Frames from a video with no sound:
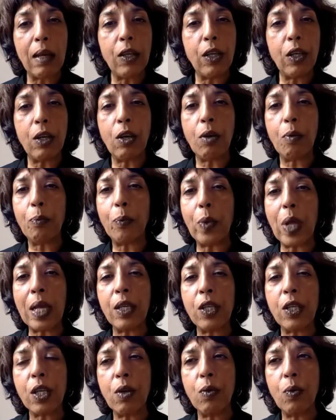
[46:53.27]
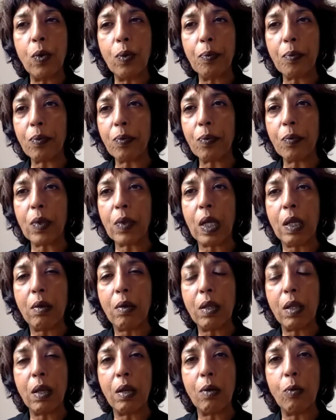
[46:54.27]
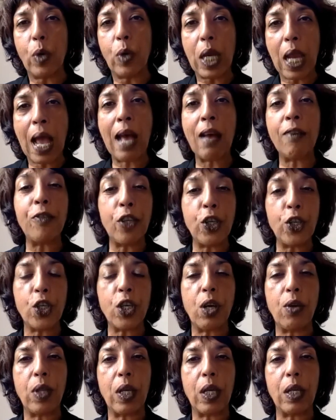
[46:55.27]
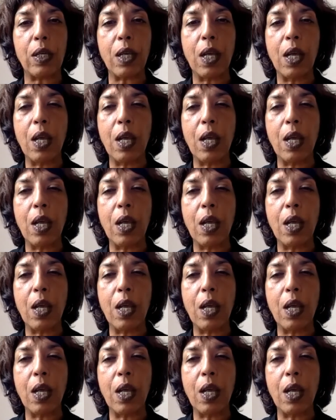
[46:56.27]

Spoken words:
know, and so we have to show that